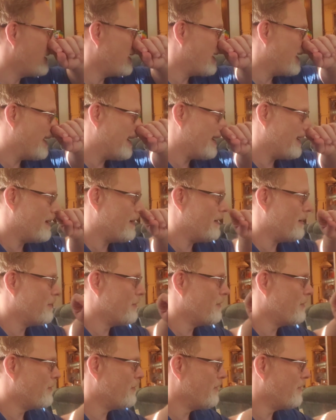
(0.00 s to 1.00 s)
Uh,
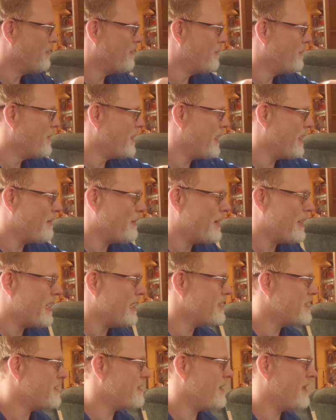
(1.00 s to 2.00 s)
when, when
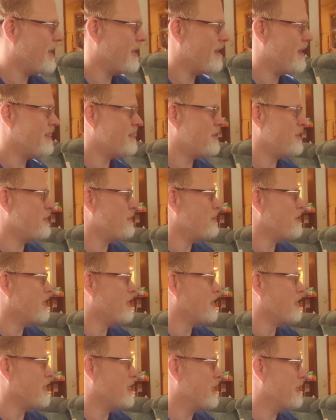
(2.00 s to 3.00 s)
he's as a
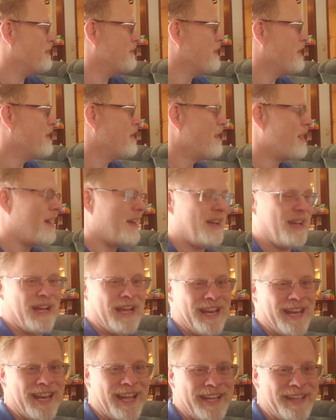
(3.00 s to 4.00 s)
utility.
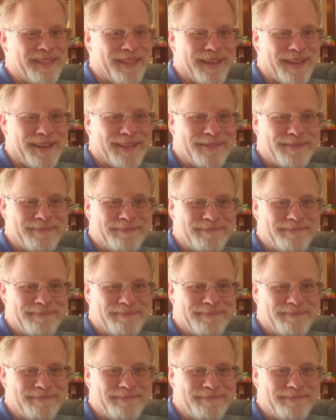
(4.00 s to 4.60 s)
I like that.